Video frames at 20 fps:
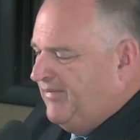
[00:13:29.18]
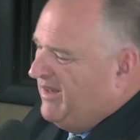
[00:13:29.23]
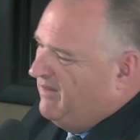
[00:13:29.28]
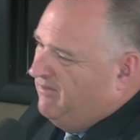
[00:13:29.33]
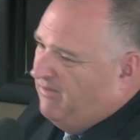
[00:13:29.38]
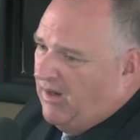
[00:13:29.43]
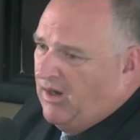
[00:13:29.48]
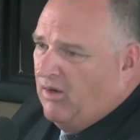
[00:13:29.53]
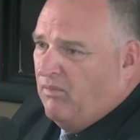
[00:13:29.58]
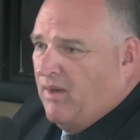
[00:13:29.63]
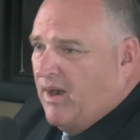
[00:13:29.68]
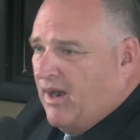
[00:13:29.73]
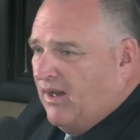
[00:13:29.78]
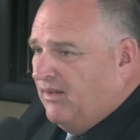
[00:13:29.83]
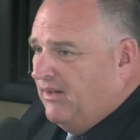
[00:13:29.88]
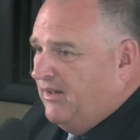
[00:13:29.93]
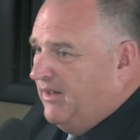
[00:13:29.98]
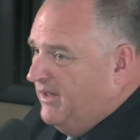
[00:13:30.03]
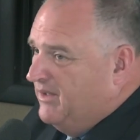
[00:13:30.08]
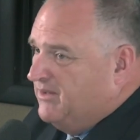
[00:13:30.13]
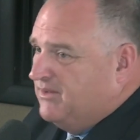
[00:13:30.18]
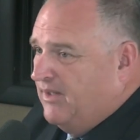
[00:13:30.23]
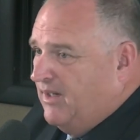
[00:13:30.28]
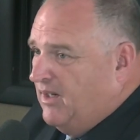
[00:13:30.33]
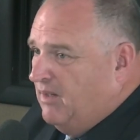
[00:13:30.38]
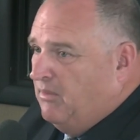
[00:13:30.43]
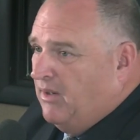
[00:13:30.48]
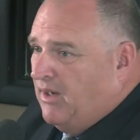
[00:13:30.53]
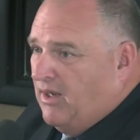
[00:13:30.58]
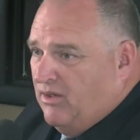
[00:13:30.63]
Very rarely is
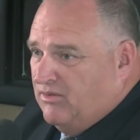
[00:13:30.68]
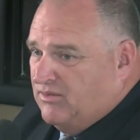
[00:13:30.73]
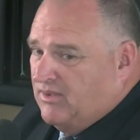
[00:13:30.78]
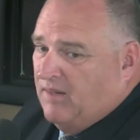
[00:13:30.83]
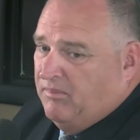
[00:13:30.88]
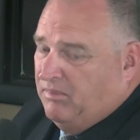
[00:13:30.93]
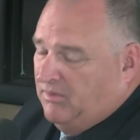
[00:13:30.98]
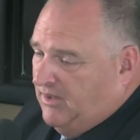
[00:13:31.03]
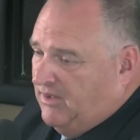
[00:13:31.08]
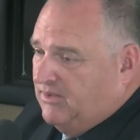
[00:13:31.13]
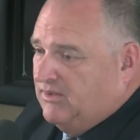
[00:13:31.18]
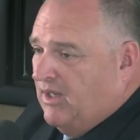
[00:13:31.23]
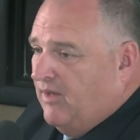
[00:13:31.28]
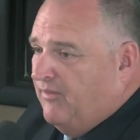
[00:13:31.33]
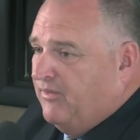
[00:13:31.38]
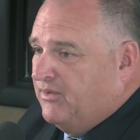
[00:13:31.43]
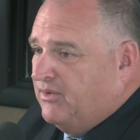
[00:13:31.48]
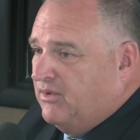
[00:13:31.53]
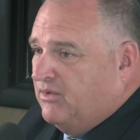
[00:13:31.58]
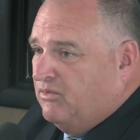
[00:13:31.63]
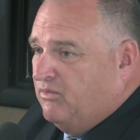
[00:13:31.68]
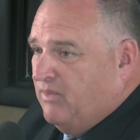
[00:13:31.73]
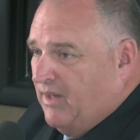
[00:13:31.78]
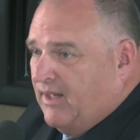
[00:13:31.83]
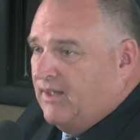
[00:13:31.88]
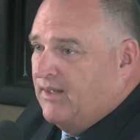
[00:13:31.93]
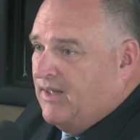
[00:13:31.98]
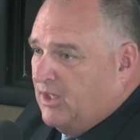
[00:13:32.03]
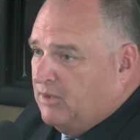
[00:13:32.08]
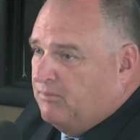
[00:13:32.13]
there, because our police officers
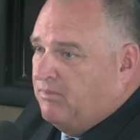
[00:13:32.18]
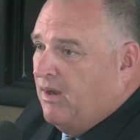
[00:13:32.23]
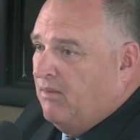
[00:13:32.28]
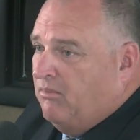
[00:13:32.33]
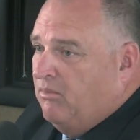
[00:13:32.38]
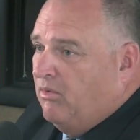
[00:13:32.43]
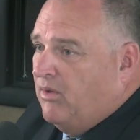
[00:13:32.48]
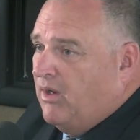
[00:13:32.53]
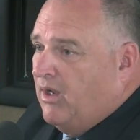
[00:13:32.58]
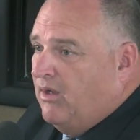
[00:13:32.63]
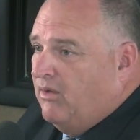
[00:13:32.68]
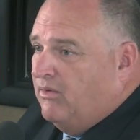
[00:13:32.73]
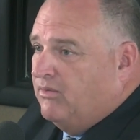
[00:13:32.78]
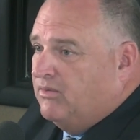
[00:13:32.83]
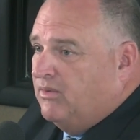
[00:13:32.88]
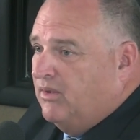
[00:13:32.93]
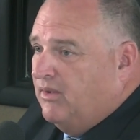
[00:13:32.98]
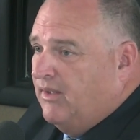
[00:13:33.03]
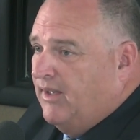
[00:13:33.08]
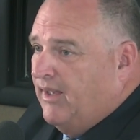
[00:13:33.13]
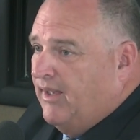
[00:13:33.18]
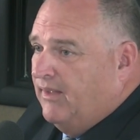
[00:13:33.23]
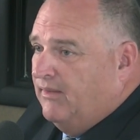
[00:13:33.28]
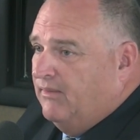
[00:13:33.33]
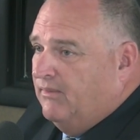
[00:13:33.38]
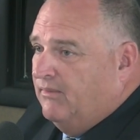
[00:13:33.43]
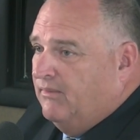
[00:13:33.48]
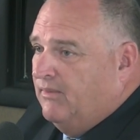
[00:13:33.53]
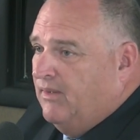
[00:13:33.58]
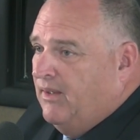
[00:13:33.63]
recognize probable cause,
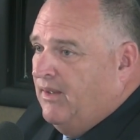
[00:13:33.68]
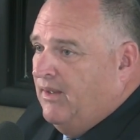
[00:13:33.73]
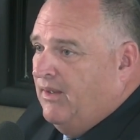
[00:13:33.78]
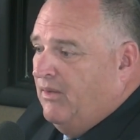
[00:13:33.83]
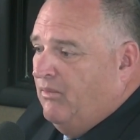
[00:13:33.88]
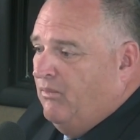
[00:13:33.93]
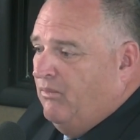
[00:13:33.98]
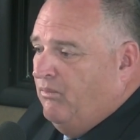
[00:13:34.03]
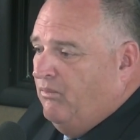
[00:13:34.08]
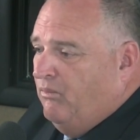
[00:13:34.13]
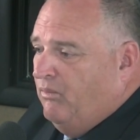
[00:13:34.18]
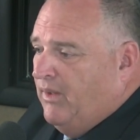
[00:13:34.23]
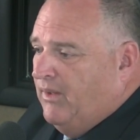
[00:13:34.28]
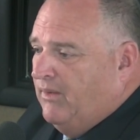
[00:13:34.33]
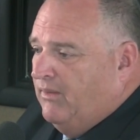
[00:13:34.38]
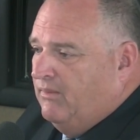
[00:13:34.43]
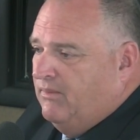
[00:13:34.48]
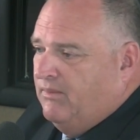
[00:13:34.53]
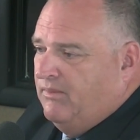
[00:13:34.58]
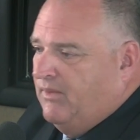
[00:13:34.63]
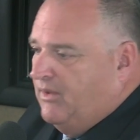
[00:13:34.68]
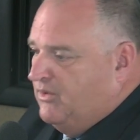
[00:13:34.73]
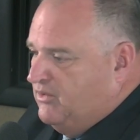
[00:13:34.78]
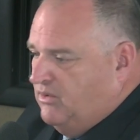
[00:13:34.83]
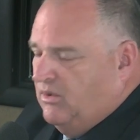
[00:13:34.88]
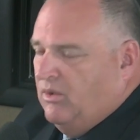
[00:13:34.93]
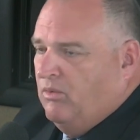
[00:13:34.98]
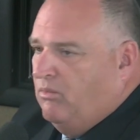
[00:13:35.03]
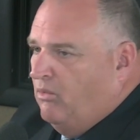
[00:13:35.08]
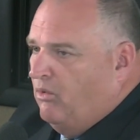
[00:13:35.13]
and when there's
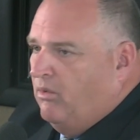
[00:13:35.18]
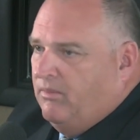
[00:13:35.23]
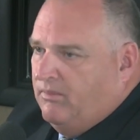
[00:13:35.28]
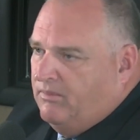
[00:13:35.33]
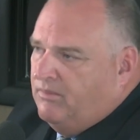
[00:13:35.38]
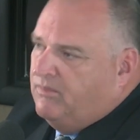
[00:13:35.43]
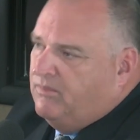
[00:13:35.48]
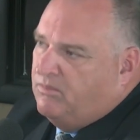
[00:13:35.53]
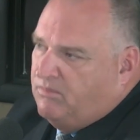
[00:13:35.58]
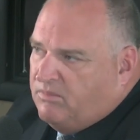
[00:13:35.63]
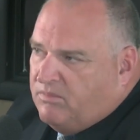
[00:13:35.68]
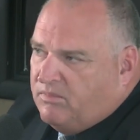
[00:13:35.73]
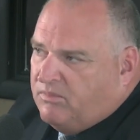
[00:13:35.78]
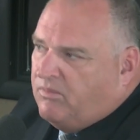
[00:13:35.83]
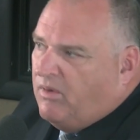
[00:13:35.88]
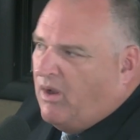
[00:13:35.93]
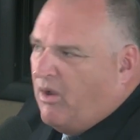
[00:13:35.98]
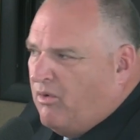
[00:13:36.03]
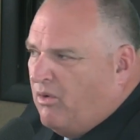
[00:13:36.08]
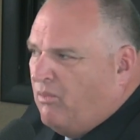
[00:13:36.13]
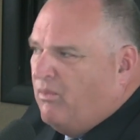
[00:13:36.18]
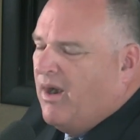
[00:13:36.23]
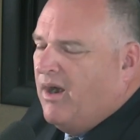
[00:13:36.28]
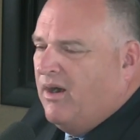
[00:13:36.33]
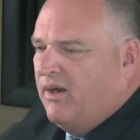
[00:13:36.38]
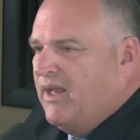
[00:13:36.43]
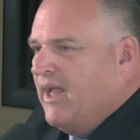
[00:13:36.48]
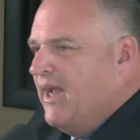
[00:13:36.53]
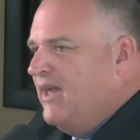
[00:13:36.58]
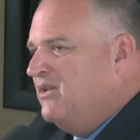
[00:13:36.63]
no more, on a rare
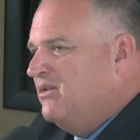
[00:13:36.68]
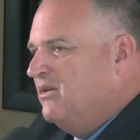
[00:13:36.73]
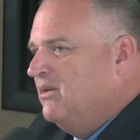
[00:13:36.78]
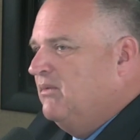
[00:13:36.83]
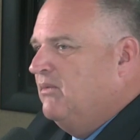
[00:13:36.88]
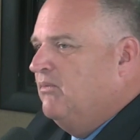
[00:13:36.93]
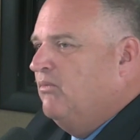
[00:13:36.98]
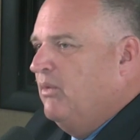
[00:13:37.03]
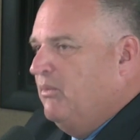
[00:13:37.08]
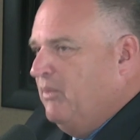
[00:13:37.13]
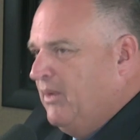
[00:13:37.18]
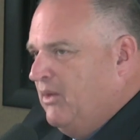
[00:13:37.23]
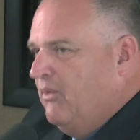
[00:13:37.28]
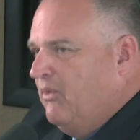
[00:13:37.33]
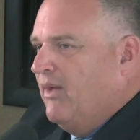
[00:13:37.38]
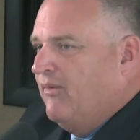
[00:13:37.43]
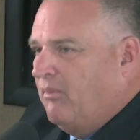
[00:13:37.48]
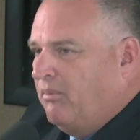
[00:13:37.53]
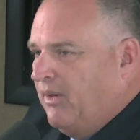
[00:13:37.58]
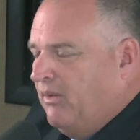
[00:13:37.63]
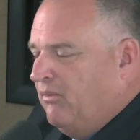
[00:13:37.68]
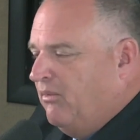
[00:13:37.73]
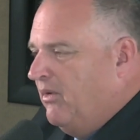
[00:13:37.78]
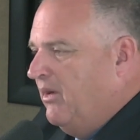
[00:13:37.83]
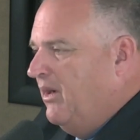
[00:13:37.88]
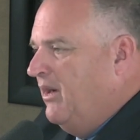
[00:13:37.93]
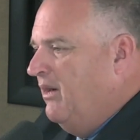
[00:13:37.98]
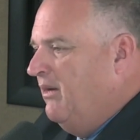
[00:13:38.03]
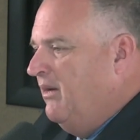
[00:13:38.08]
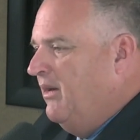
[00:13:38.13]
occasion when we do have a
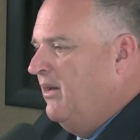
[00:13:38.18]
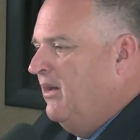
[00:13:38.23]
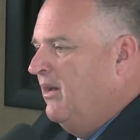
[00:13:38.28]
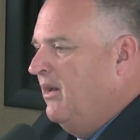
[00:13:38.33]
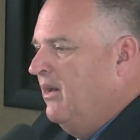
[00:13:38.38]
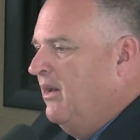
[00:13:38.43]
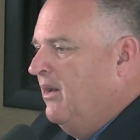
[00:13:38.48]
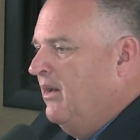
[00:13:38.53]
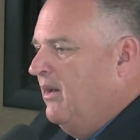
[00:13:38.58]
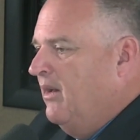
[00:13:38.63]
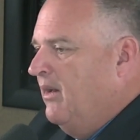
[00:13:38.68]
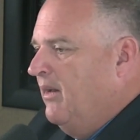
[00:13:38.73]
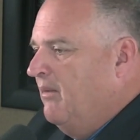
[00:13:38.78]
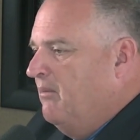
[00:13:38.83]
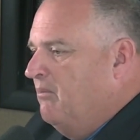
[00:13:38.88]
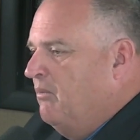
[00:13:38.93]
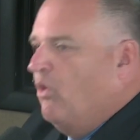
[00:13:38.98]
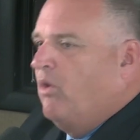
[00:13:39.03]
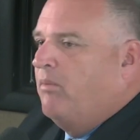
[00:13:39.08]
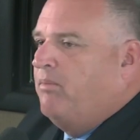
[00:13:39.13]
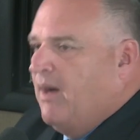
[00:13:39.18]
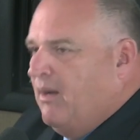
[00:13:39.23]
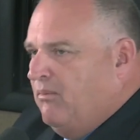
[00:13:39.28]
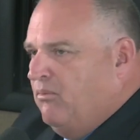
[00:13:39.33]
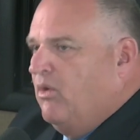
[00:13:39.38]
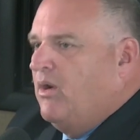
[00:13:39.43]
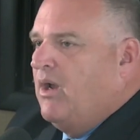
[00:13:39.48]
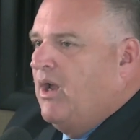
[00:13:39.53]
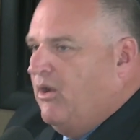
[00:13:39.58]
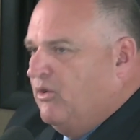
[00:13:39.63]
pre-warrant hearing, more
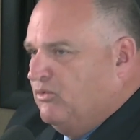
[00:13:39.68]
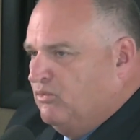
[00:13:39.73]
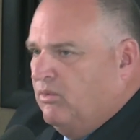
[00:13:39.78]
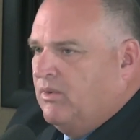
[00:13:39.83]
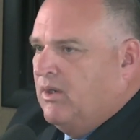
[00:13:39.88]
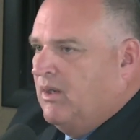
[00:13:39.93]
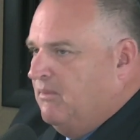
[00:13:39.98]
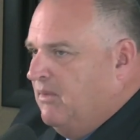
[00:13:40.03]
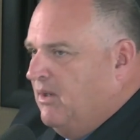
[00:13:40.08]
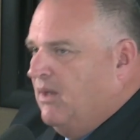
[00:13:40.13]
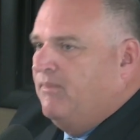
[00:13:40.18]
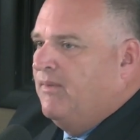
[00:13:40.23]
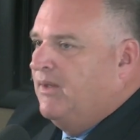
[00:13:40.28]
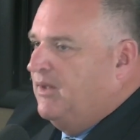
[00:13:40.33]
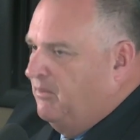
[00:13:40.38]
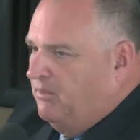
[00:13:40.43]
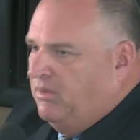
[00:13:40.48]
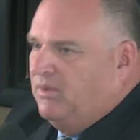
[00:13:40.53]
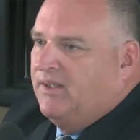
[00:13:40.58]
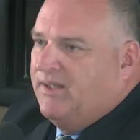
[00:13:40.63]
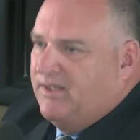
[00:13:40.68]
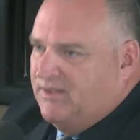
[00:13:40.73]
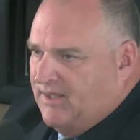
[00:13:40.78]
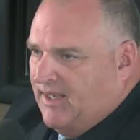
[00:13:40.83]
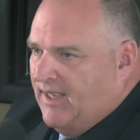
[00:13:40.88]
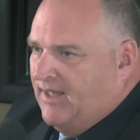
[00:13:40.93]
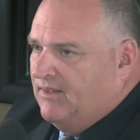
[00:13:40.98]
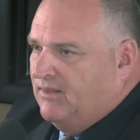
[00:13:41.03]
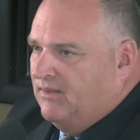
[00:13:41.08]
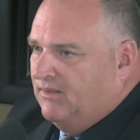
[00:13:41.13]
probable cause will come up than the police
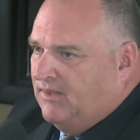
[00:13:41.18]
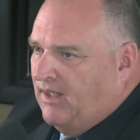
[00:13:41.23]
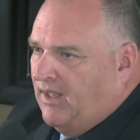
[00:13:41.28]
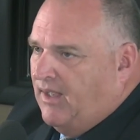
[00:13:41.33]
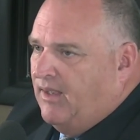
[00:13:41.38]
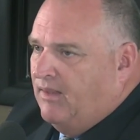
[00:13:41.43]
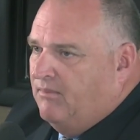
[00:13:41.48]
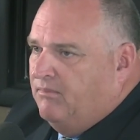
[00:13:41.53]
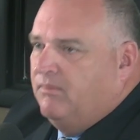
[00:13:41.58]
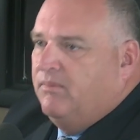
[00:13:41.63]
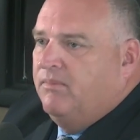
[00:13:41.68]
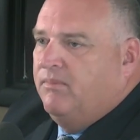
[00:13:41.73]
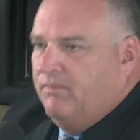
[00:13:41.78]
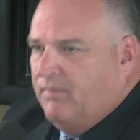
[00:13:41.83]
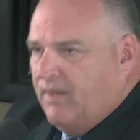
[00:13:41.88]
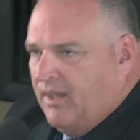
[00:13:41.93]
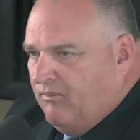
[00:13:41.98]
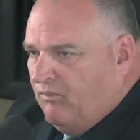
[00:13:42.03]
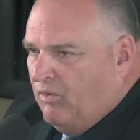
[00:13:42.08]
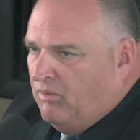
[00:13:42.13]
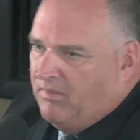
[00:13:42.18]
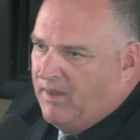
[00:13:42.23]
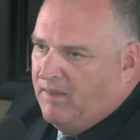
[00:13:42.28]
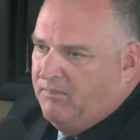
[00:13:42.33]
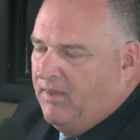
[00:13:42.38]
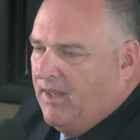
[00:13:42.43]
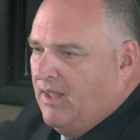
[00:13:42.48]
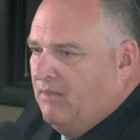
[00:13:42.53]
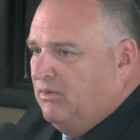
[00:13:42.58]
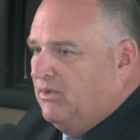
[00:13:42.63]
had at the time, and we may
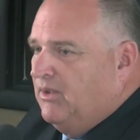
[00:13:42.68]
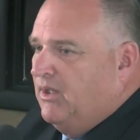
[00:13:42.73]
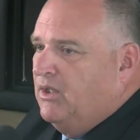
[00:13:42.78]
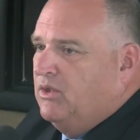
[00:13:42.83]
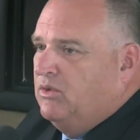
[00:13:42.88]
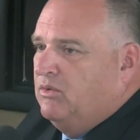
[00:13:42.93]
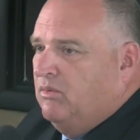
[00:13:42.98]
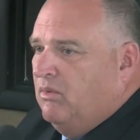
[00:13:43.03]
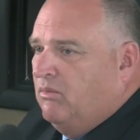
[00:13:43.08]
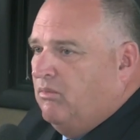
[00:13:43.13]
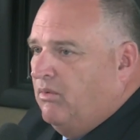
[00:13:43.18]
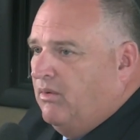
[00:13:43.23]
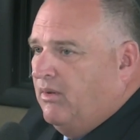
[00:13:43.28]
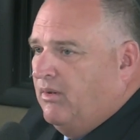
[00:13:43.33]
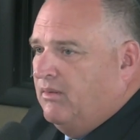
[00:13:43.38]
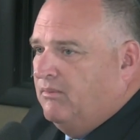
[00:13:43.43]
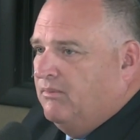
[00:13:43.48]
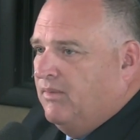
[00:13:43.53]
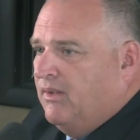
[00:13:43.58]
be able to issue a warrant.